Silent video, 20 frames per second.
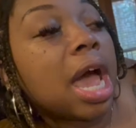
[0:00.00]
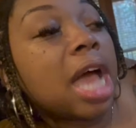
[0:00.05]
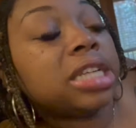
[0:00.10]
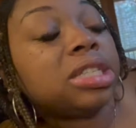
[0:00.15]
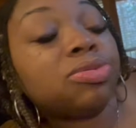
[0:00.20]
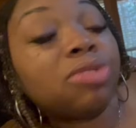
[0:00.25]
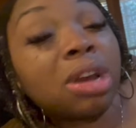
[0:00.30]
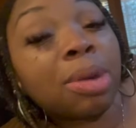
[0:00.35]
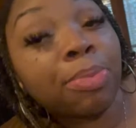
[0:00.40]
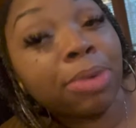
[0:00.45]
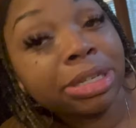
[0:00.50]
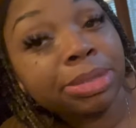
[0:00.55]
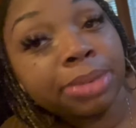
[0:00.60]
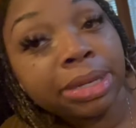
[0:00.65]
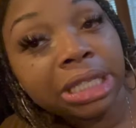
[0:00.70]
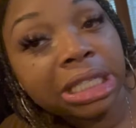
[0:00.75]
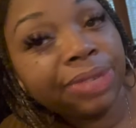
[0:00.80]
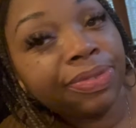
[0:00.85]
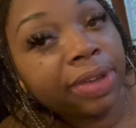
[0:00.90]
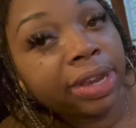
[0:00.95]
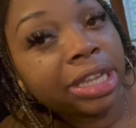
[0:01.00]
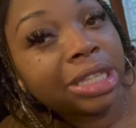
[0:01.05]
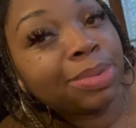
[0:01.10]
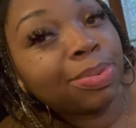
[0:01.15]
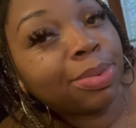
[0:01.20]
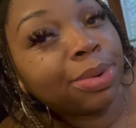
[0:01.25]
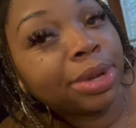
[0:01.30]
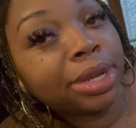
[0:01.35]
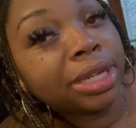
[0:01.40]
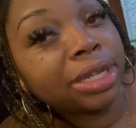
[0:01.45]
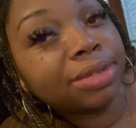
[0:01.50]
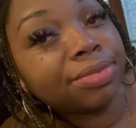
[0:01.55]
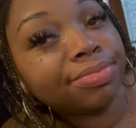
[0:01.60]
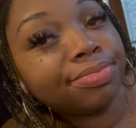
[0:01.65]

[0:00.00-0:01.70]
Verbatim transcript: I just want to brush my teeth at this point.